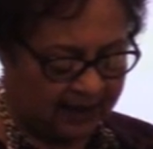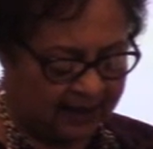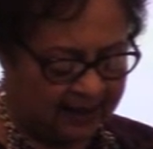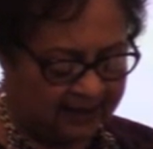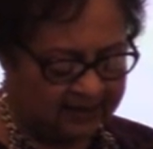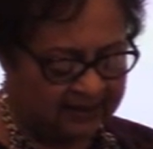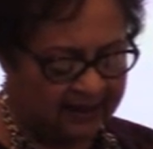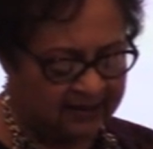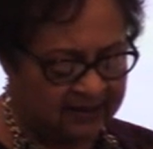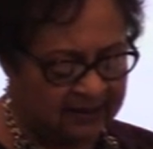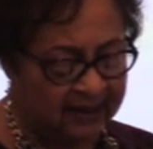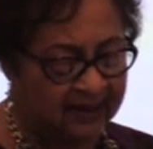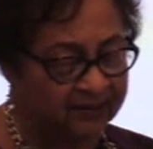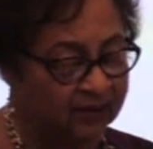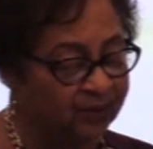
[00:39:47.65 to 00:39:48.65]
And as they
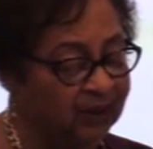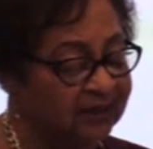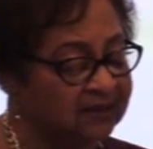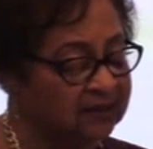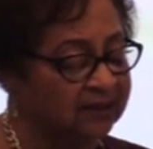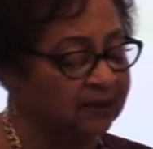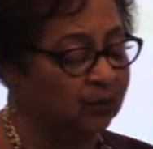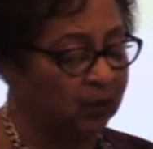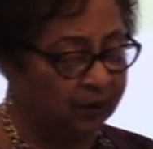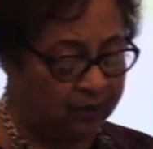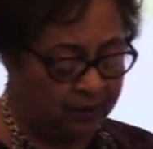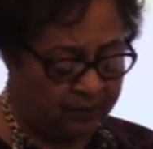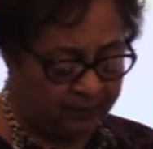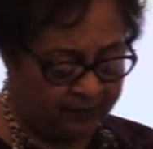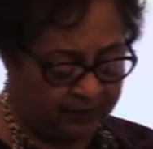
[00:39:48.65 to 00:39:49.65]
say in the wrestling
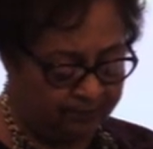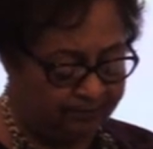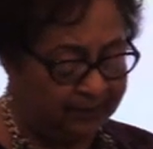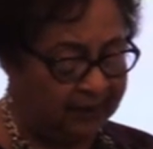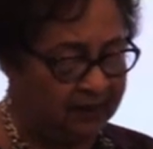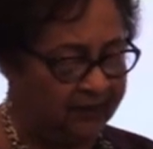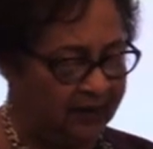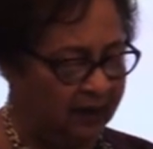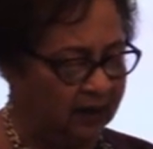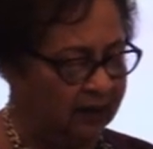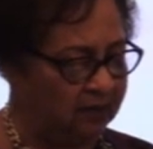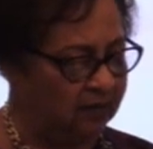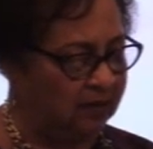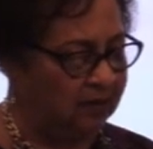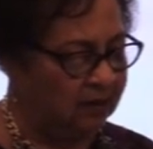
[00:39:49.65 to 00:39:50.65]
world, be
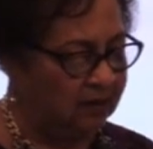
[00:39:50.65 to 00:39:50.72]
there.